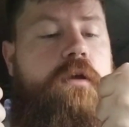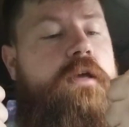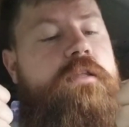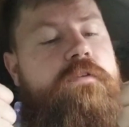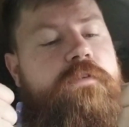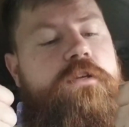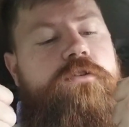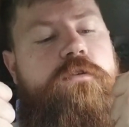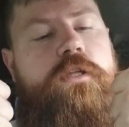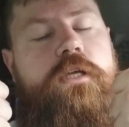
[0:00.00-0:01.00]
And then
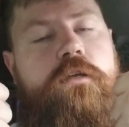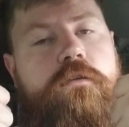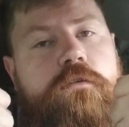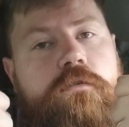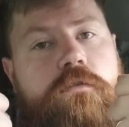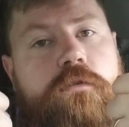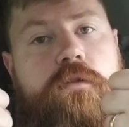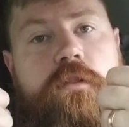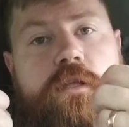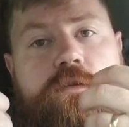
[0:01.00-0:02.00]
eventually
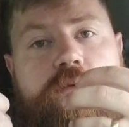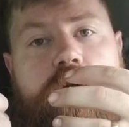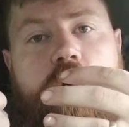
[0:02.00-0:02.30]
this one